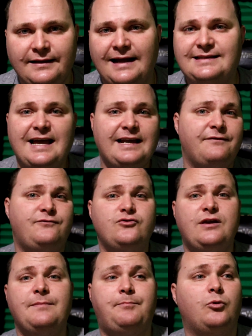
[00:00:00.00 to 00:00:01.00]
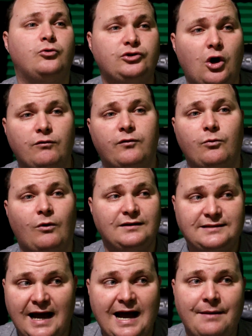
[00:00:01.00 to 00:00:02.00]
That's like if you get pulled over
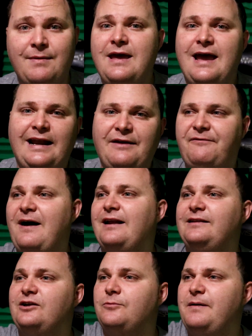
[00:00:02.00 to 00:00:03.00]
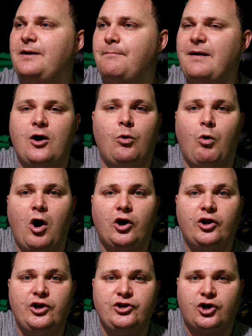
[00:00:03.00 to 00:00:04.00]
one time and they find a little bit of
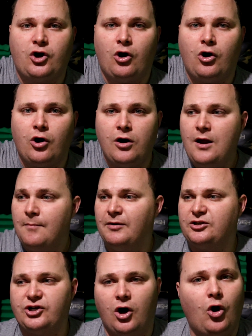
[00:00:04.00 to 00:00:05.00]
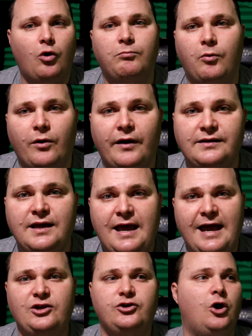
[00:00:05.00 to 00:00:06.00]
marijuana in your car, but your homeboy,
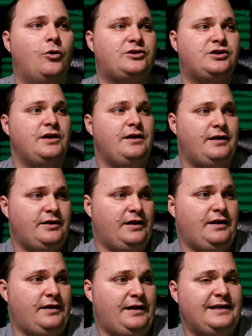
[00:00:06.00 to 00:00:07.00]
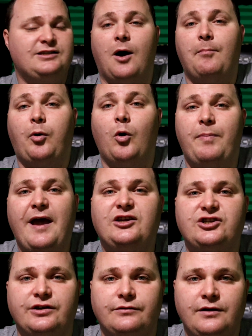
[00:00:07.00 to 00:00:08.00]
and you know he's on
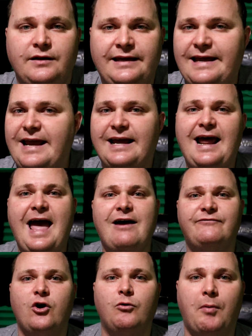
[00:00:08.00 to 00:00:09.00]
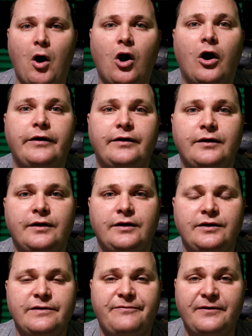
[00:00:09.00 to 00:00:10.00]
probation. He ain't gonna have no bond.
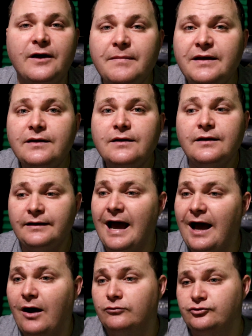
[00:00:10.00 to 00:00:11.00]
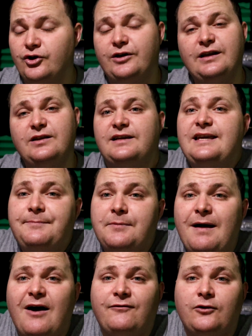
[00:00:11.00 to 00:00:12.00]
You feel me? Now, you can either keep your
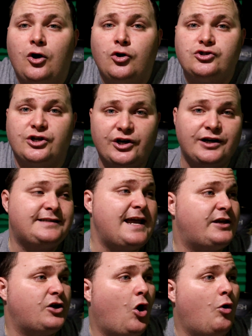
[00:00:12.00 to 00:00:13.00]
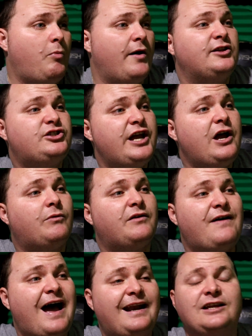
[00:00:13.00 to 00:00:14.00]
mouth closed and they're gonna take your homeboy to jail with a
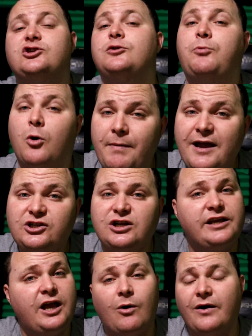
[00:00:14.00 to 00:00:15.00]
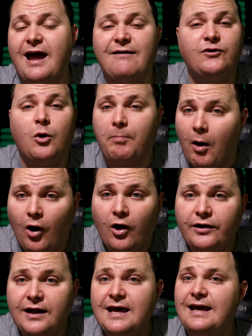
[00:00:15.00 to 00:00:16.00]
violation of probation. He don't have no
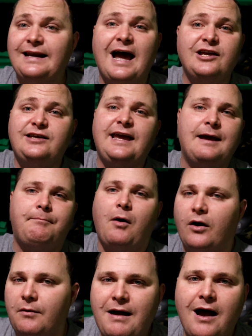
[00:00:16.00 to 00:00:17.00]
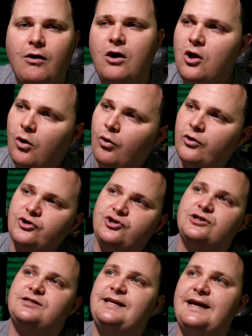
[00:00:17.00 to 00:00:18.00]
bond. Now you can't bond him out. Or you
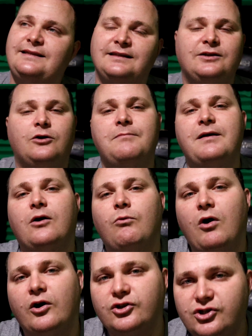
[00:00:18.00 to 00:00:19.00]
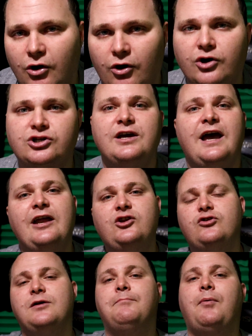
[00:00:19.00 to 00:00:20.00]
just take the little marijuana charge and
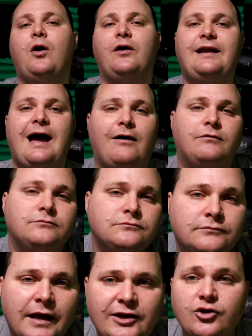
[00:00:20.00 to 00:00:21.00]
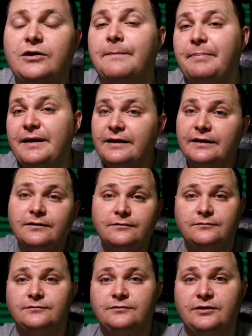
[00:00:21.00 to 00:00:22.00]
you can bond out and you can beat it.
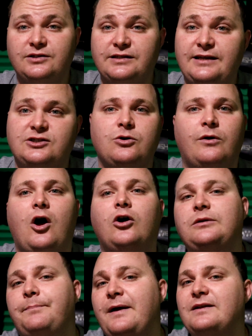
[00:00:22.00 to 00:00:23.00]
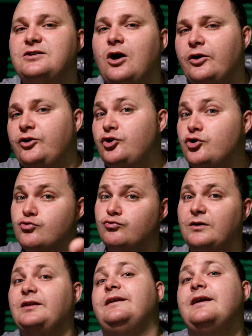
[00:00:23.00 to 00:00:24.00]
You see, so it all depends on you,
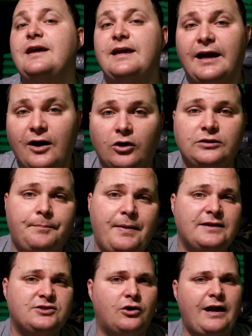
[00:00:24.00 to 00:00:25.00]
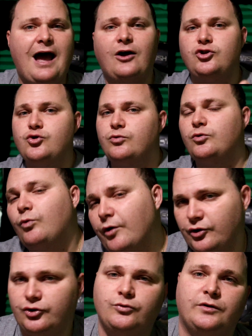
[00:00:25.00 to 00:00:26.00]
really. It all depends on how you would
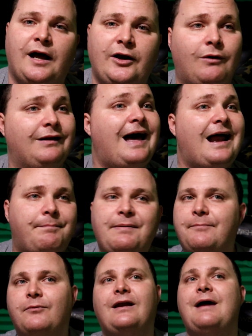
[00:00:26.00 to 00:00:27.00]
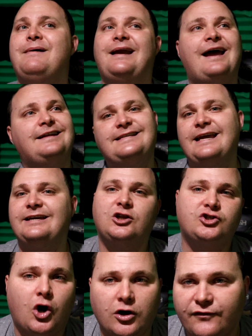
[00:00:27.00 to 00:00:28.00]
want to do it. I know a lot of people are like, man, I ain't taking the
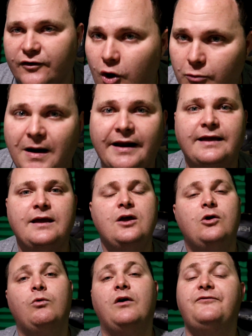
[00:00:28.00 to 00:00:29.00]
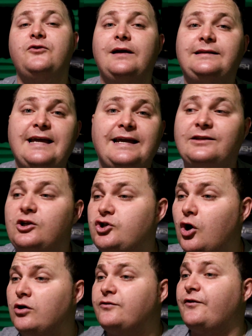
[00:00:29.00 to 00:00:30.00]
charge for nobody. Well, if you ain't taking the
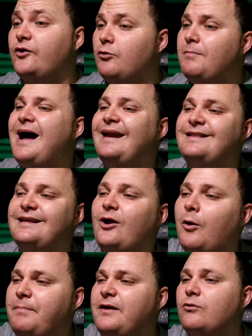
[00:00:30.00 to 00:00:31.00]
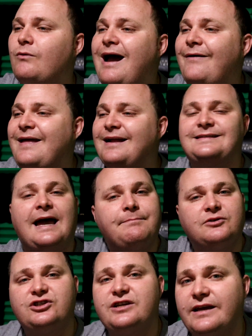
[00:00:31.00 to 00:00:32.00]
charge for nobody, then don't be around that type
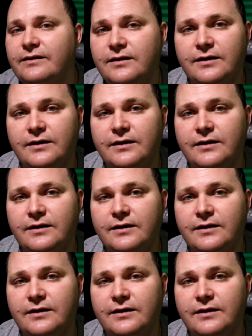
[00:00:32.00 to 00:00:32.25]
of shit.